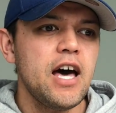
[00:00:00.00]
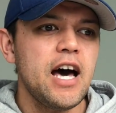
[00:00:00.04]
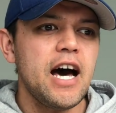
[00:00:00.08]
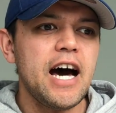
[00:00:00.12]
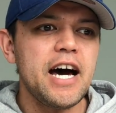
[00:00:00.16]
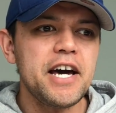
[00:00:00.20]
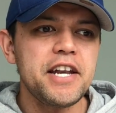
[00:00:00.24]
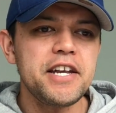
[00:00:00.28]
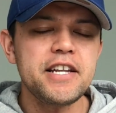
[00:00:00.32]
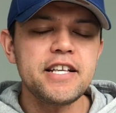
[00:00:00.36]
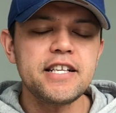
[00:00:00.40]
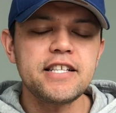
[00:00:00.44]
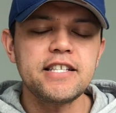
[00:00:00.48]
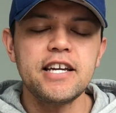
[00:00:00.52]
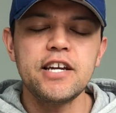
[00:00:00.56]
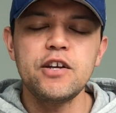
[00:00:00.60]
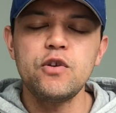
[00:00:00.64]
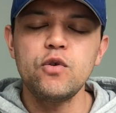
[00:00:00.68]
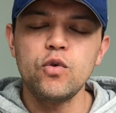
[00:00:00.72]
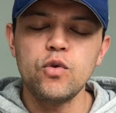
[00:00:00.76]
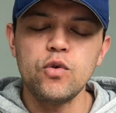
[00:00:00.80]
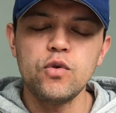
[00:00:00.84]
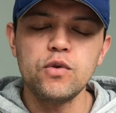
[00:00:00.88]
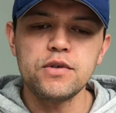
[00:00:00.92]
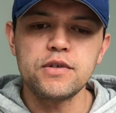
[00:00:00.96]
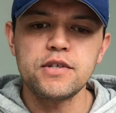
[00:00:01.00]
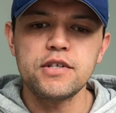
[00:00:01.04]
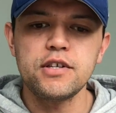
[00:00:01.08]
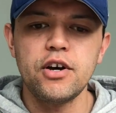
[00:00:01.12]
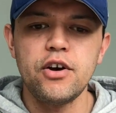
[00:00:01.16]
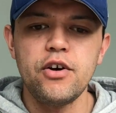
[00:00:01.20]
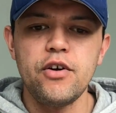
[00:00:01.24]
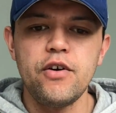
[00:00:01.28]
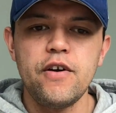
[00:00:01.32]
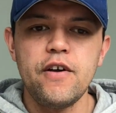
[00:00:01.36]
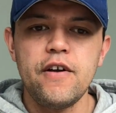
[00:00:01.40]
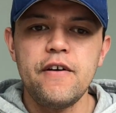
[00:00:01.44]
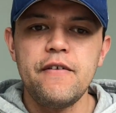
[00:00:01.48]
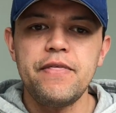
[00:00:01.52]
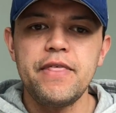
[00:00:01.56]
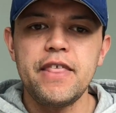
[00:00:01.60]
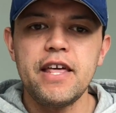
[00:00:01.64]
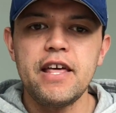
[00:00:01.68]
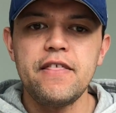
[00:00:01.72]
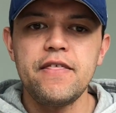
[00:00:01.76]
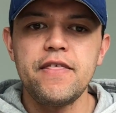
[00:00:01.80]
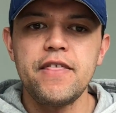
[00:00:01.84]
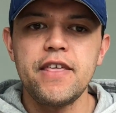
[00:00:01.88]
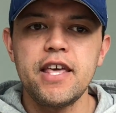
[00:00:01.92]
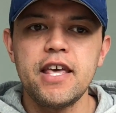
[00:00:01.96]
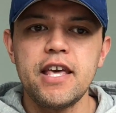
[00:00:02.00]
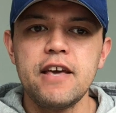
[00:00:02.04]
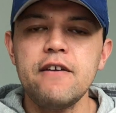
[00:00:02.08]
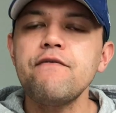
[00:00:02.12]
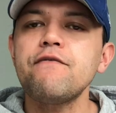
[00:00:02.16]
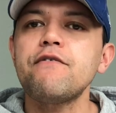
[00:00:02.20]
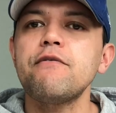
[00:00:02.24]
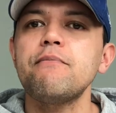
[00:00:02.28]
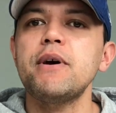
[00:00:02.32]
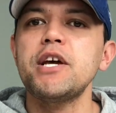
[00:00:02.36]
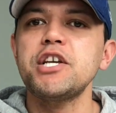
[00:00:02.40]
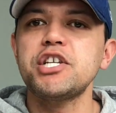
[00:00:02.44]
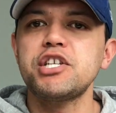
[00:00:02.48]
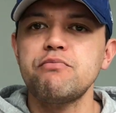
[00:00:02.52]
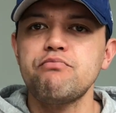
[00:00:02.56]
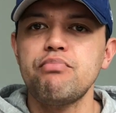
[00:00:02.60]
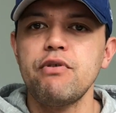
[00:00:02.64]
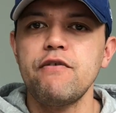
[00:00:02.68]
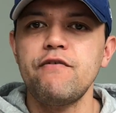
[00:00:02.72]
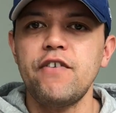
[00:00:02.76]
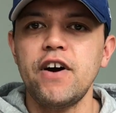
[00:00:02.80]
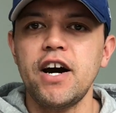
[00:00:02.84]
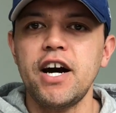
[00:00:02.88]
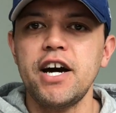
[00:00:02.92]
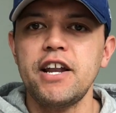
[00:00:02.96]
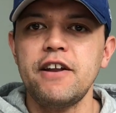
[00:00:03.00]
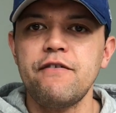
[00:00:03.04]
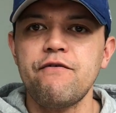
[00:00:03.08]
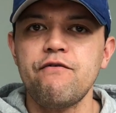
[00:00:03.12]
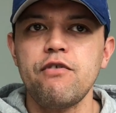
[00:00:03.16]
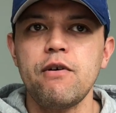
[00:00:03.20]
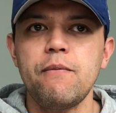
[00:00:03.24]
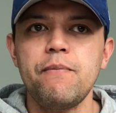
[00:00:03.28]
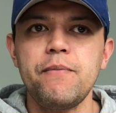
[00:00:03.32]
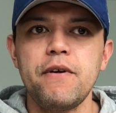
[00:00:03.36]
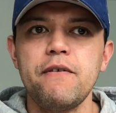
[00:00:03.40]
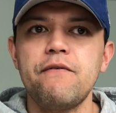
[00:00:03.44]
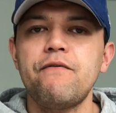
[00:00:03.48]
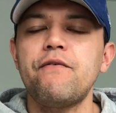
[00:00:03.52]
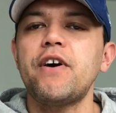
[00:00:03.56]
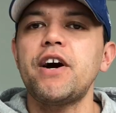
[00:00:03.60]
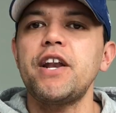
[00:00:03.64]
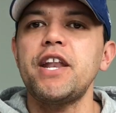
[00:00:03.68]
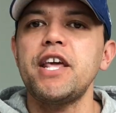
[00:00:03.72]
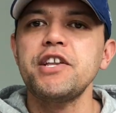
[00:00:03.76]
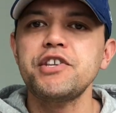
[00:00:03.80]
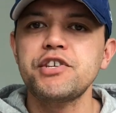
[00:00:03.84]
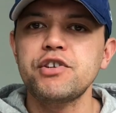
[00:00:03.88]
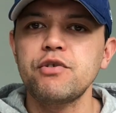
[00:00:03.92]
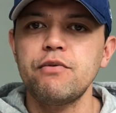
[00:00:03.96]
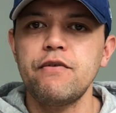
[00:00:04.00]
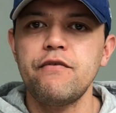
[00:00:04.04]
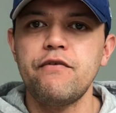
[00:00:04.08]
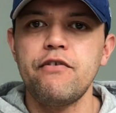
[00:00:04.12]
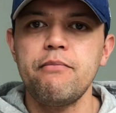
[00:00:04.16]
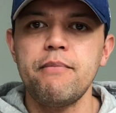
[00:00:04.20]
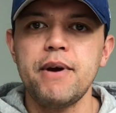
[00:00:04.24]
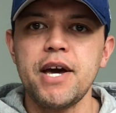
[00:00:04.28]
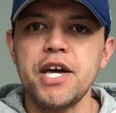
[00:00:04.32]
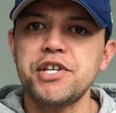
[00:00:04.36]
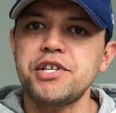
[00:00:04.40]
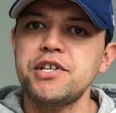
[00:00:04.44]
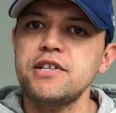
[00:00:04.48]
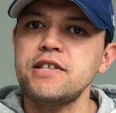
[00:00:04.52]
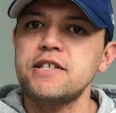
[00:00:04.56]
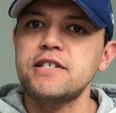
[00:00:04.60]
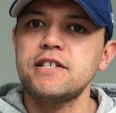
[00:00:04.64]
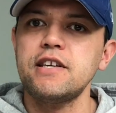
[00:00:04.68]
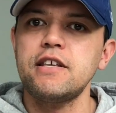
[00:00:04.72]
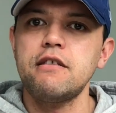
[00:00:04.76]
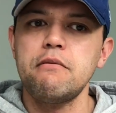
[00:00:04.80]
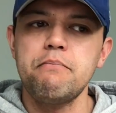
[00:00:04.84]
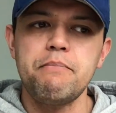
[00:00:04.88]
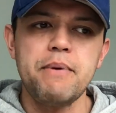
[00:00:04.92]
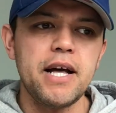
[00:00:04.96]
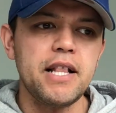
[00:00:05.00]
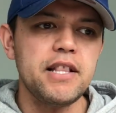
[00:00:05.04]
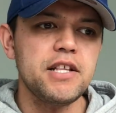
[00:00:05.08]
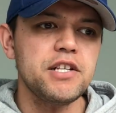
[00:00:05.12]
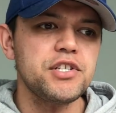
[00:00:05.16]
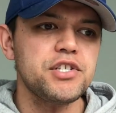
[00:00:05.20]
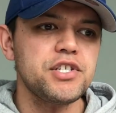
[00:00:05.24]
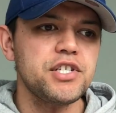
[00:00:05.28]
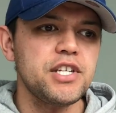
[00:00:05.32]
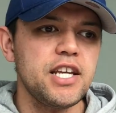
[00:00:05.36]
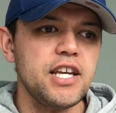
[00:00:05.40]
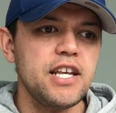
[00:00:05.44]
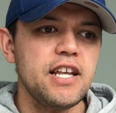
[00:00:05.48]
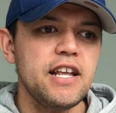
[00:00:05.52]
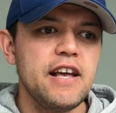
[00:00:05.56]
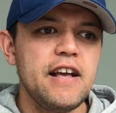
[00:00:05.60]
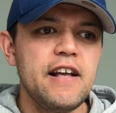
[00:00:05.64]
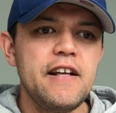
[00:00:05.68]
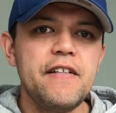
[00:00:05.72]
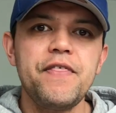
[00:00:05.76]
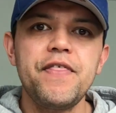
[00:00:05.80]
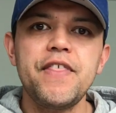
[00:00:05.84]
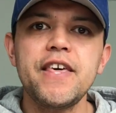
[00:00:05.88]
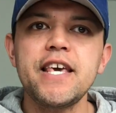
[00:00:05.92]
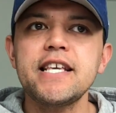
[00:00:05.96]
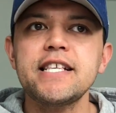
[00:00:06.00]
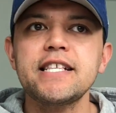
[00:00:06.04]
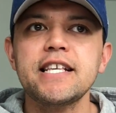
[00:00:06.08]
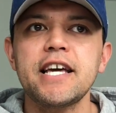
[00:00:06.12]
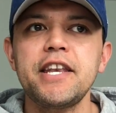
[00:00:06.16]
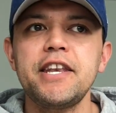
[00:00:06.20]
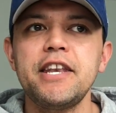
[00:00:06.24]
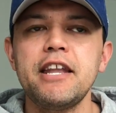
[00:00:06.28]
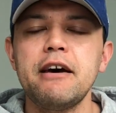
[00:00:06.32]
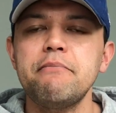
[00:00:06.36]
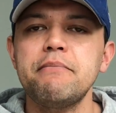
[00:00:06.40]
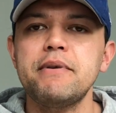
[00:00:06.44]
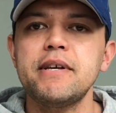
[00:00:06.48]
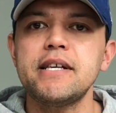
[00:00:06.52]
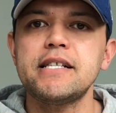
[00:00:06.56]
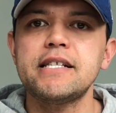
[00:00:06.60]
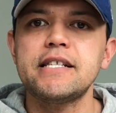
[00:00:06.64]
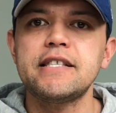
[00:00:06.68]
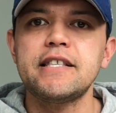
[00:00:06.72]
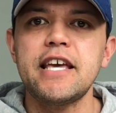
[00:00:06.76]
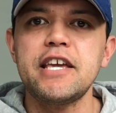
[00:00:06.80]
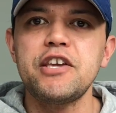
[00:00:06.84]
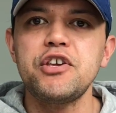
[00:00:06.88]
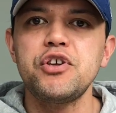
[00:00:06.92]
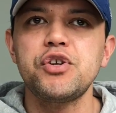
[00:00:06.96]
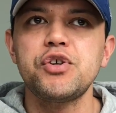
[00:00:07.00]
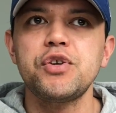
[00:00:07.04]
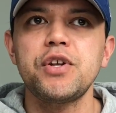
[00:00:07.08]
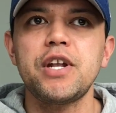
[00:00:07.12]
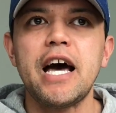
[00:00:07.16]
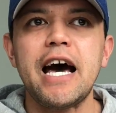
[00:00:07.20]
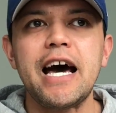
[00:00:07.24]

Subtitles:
Understand also that the information provided from the financial information, so the balance sheet, these are numbers that you should